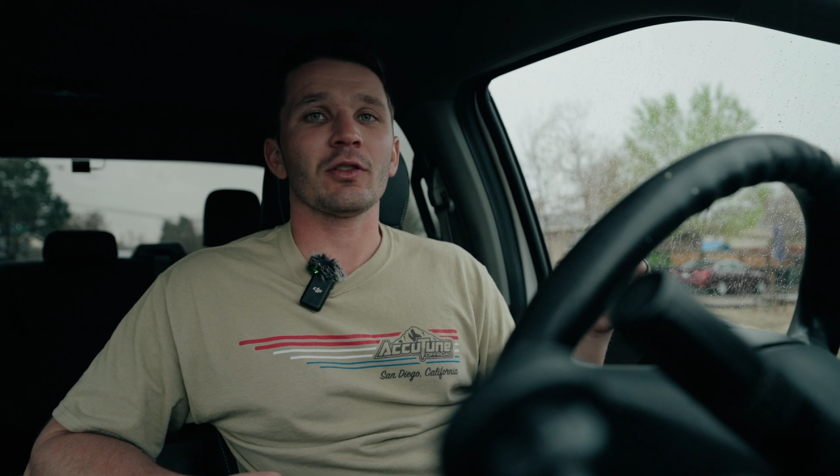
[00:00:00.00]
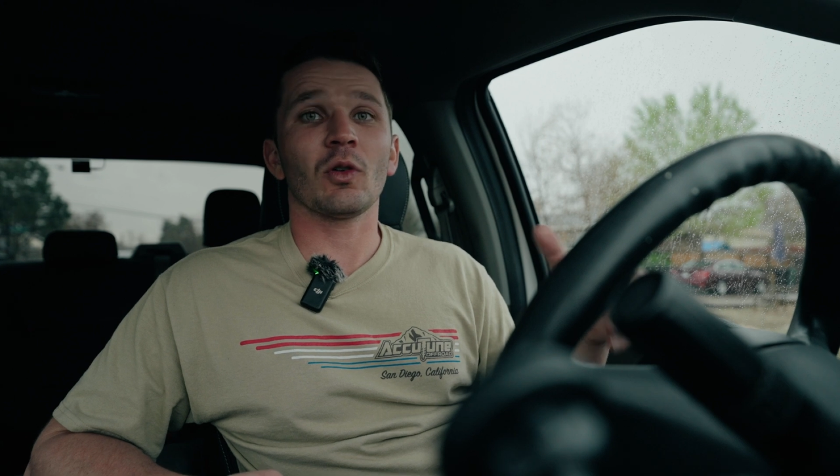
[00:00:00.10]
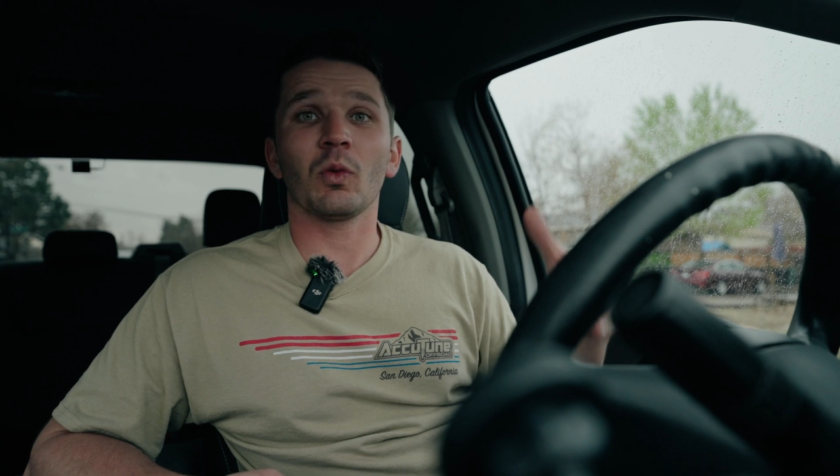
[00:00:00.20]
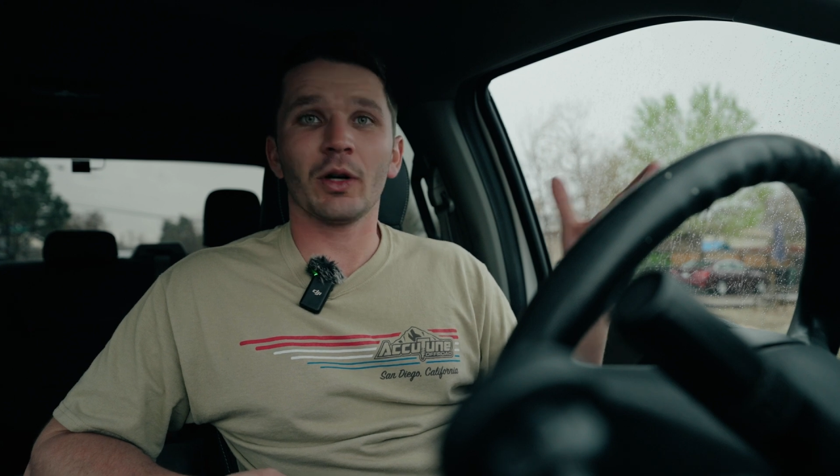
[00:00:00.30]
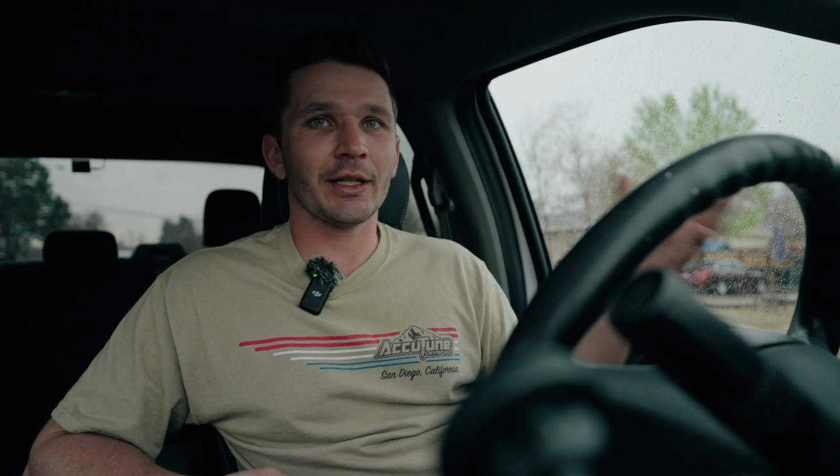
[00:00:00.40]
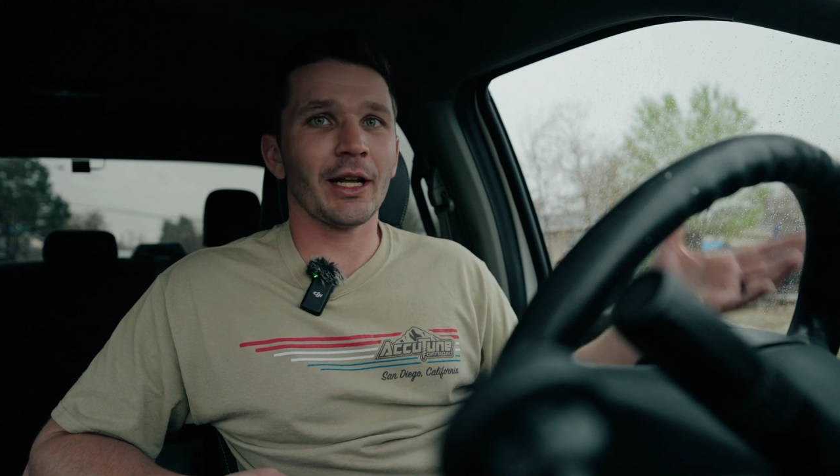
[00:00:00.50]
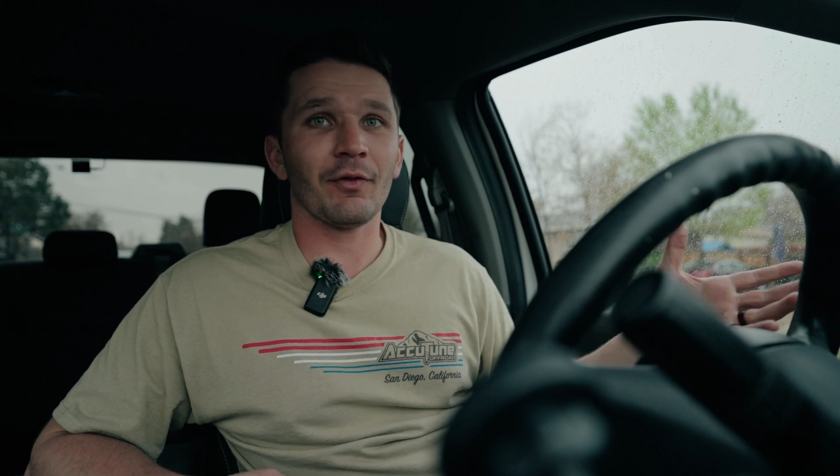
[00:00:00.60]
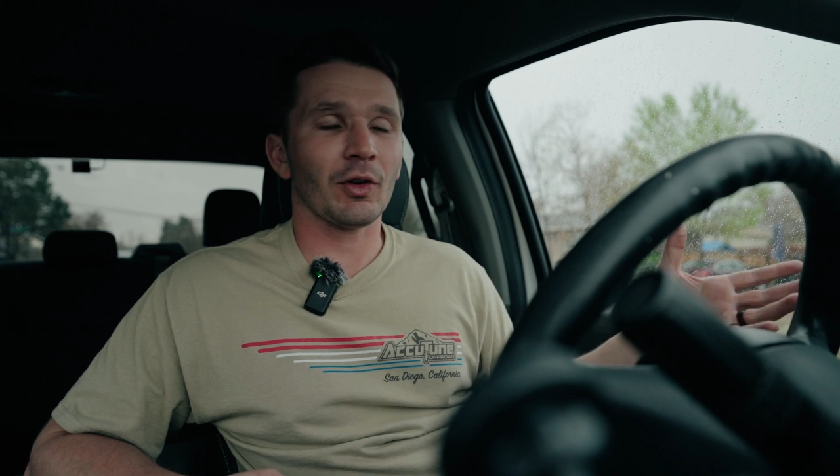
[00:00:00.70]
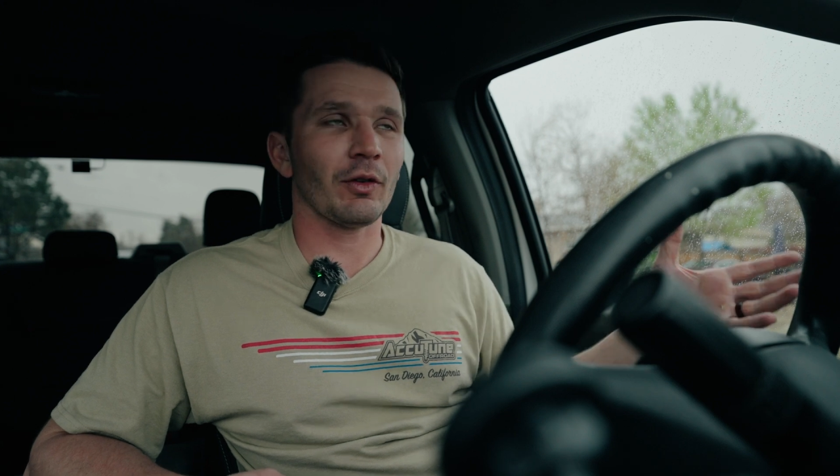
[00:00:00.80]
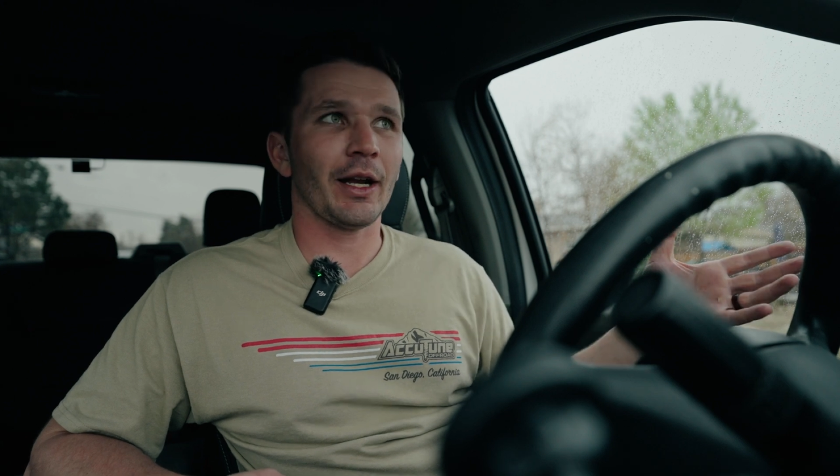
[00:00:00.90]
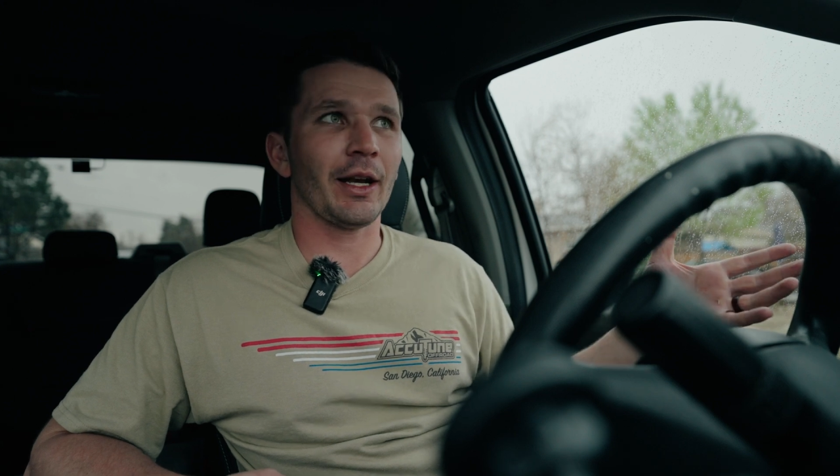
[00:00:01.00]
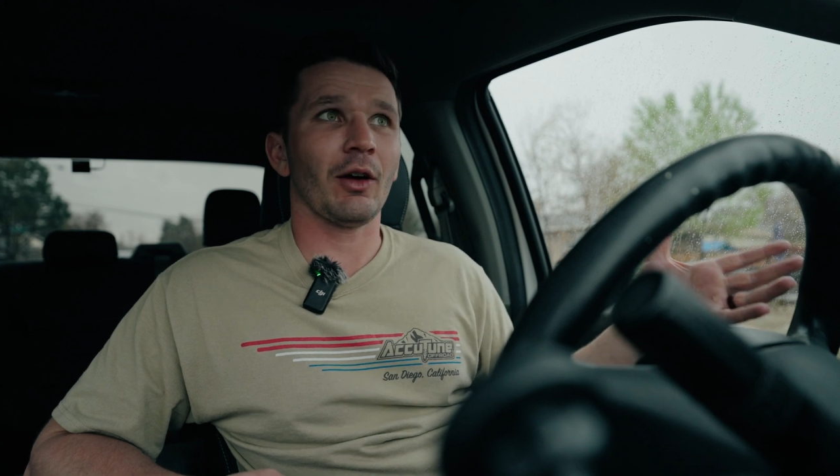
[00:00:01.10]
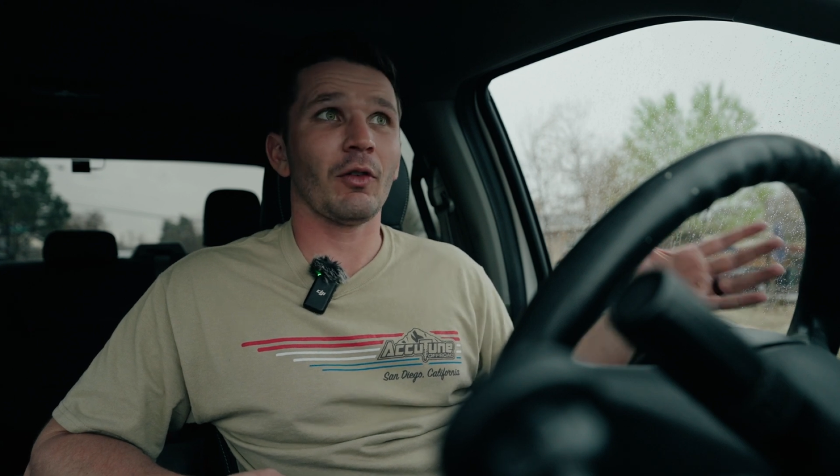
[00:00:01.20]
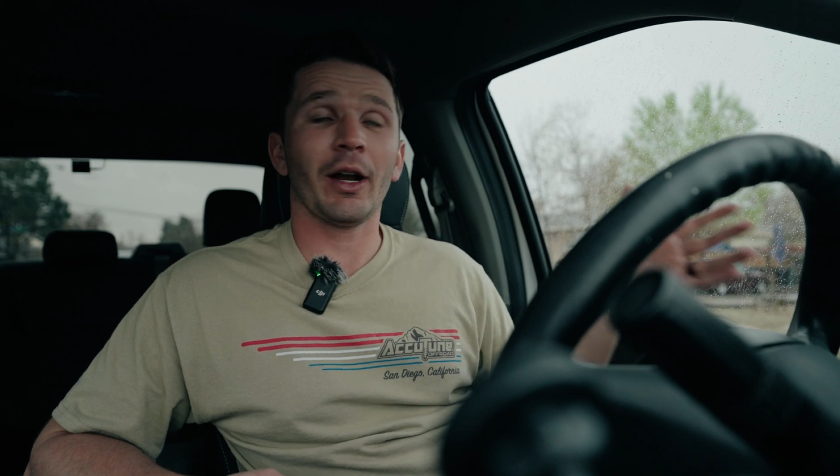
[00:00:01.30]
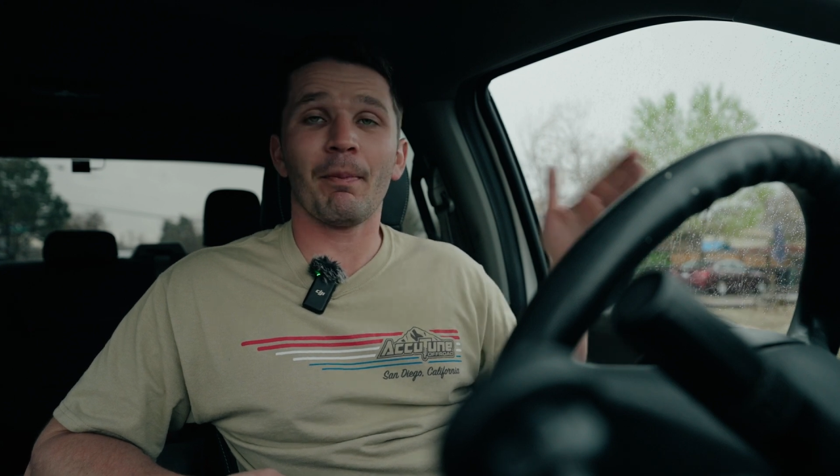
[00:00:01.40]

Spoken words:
So we're in Denver right now, right?